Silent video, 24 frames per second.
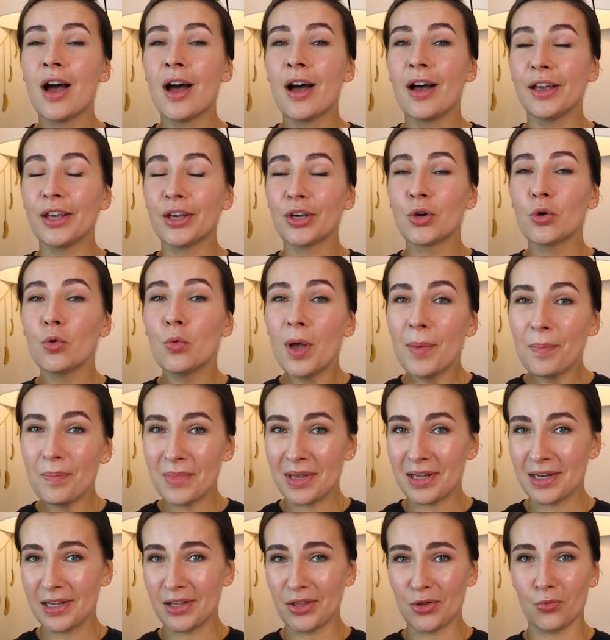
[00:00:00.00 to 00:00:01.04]
uh,
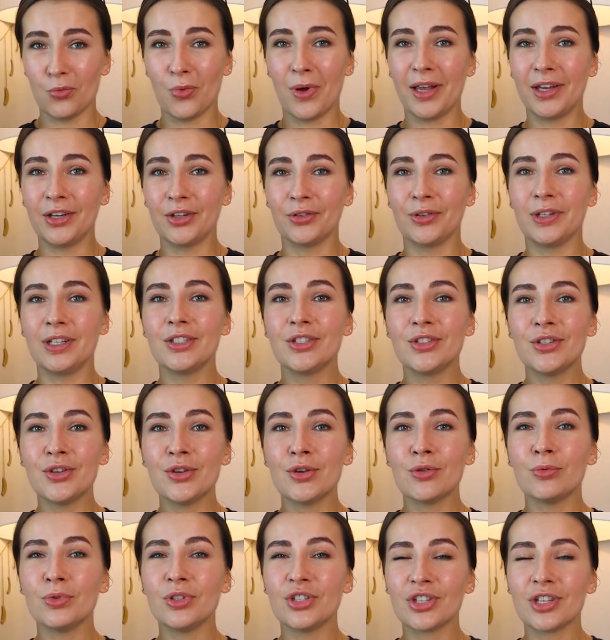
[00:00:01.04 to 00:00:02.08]
equipment in the winery
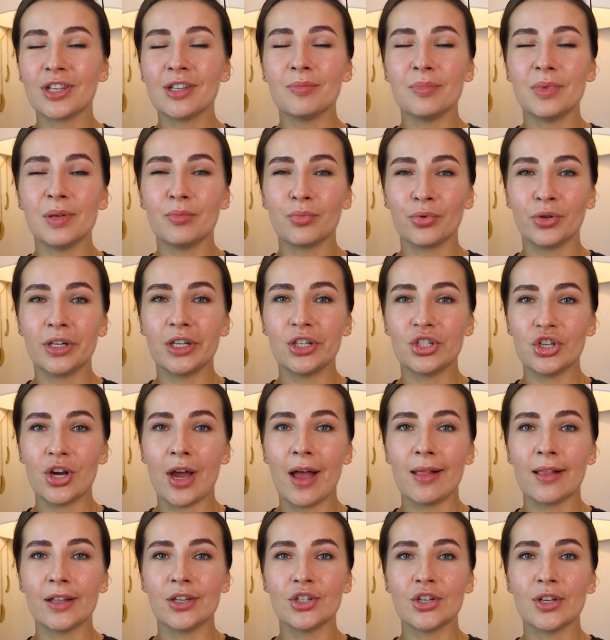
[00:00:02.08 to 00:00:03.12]
too, which can be pretty
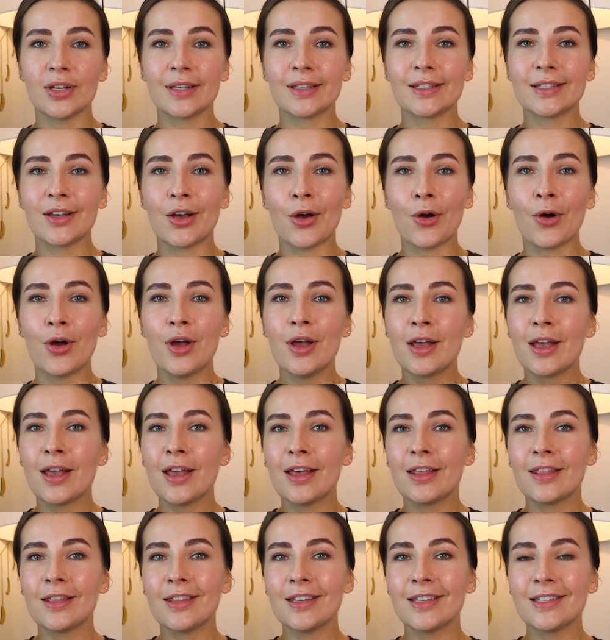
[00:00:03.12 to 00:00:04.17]
challenging. So
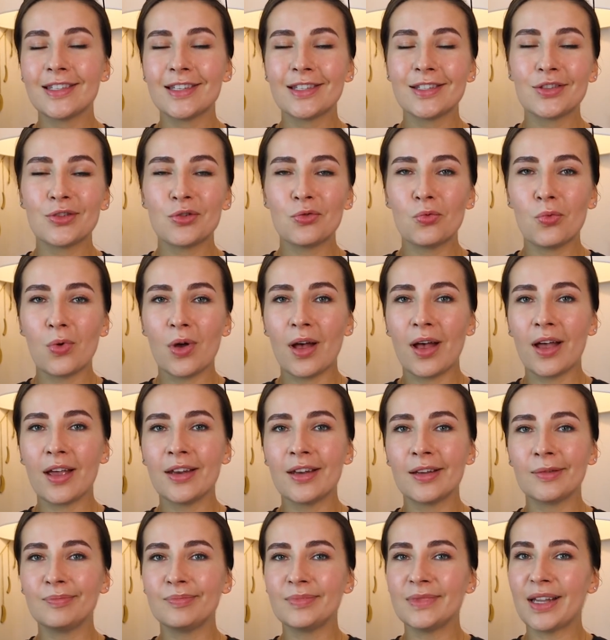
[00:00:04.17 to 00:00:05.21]
this is the
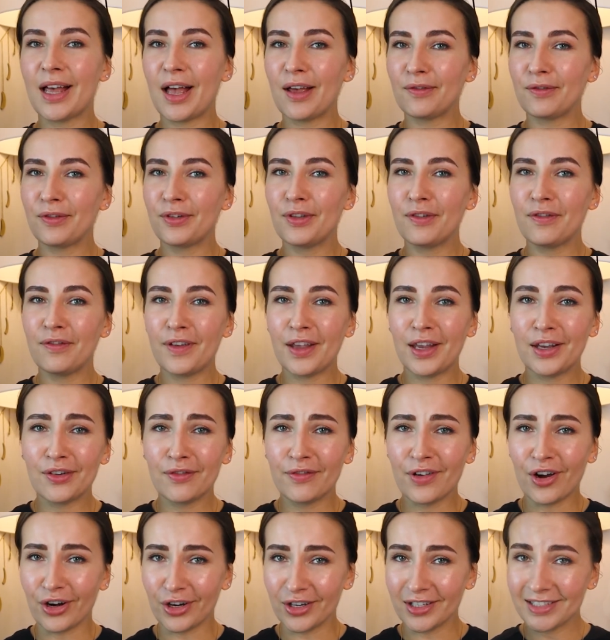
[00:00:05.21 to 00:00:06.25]
one not for the faint
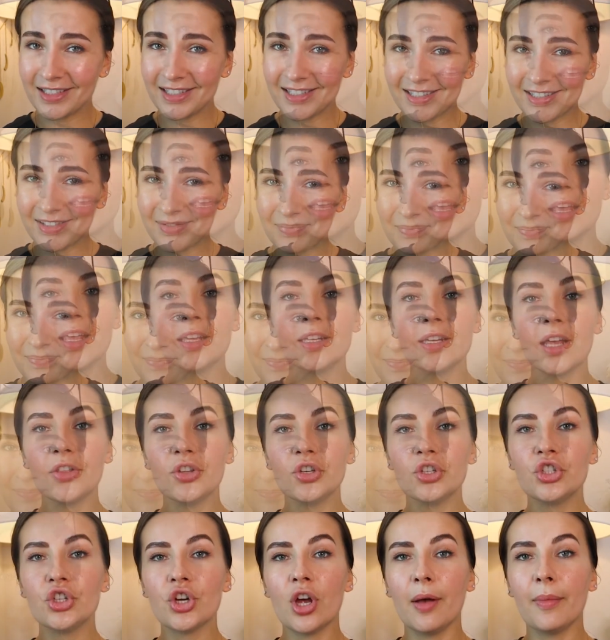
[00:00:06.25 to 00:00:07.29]
of hearts.
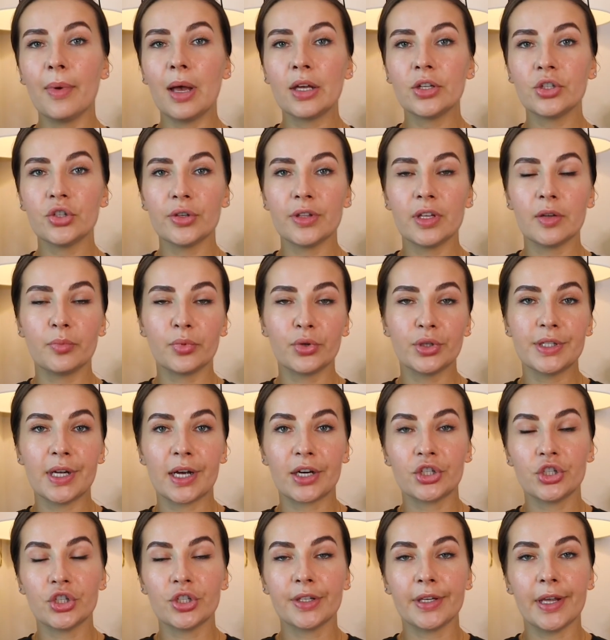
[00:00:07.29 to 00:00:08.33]
Another job under the
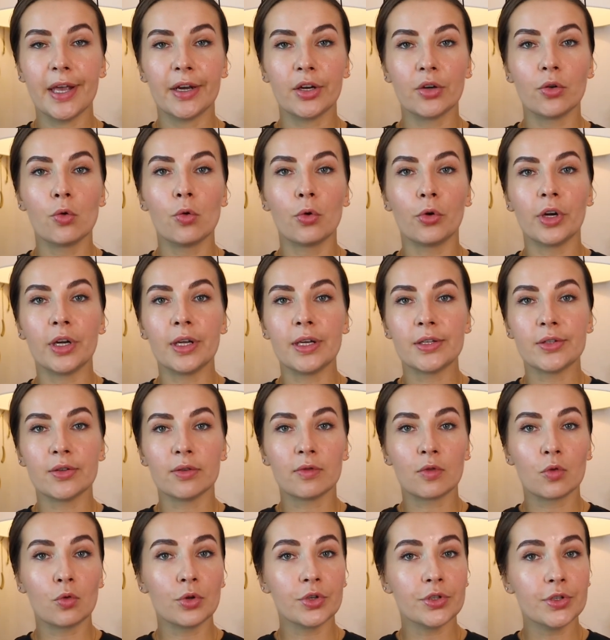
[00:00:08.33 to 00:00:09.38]
production category is,
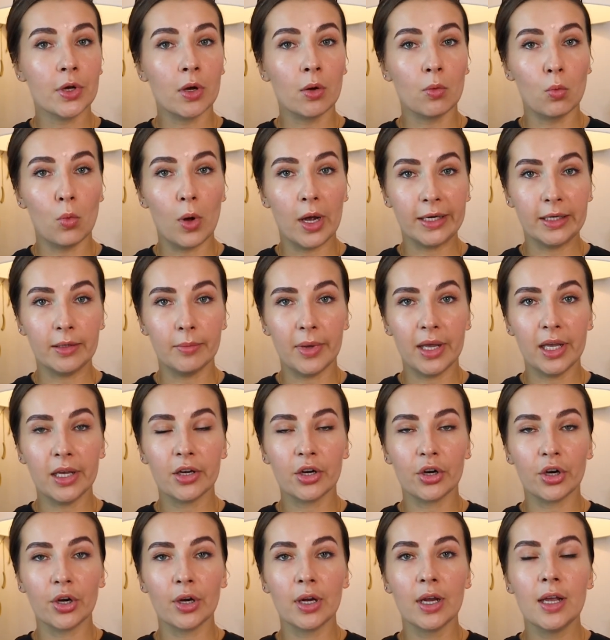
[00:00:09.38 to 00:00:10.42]
of course, a
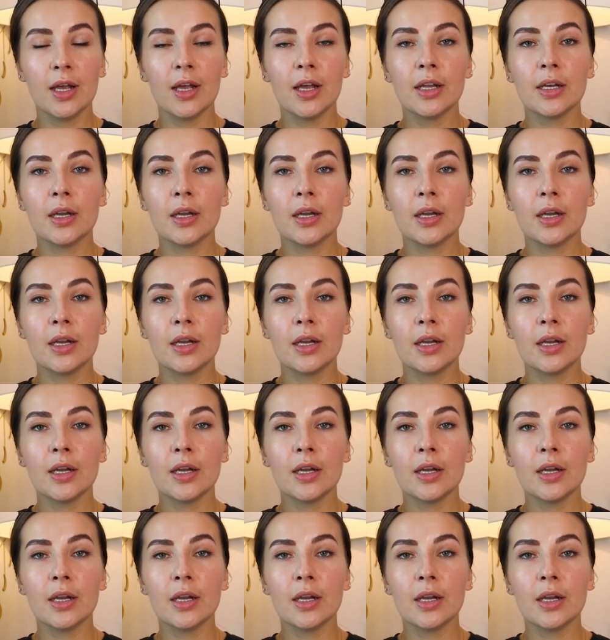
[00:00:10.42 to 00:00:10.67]
winemaker.